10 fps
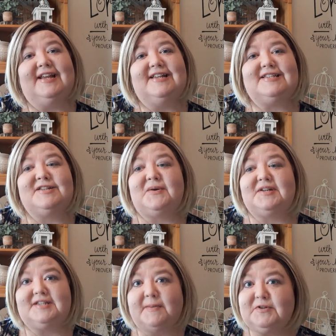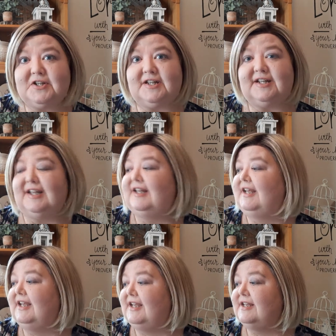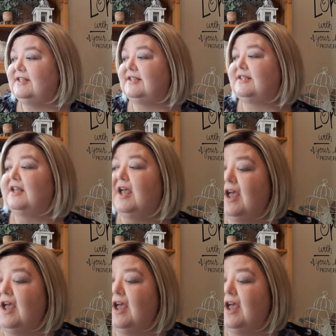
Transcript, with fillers: is no exception it is